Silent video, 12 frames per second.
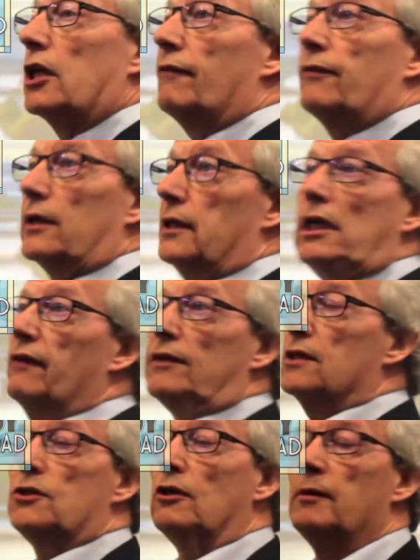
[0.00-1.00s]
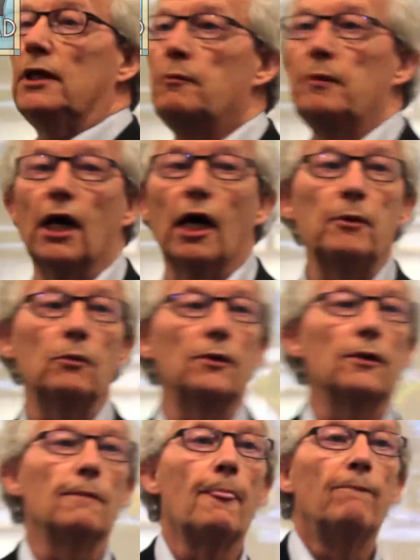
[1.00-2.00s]
love it, so I mean, he'd be happy
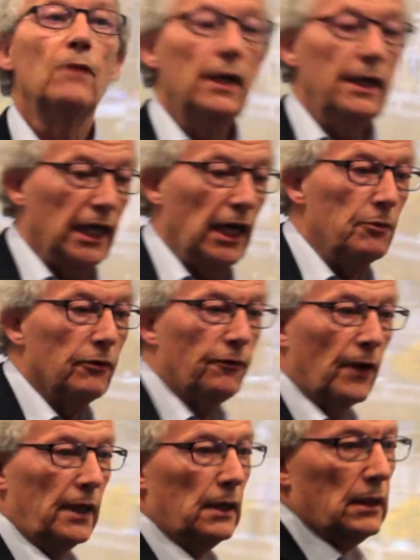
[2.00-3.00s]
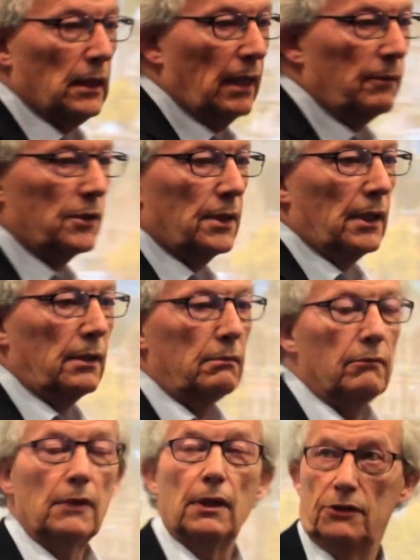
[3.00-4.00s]
with it. He came to fight, I was
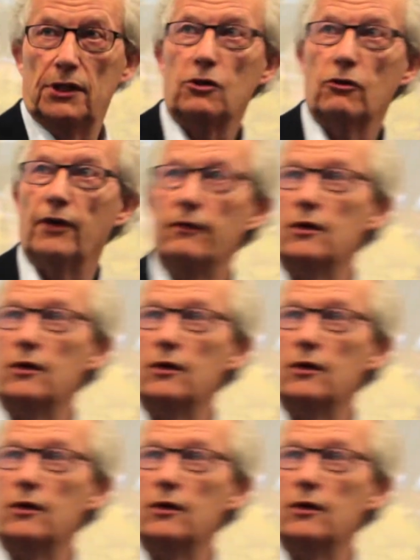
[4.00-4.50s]
in Central Fife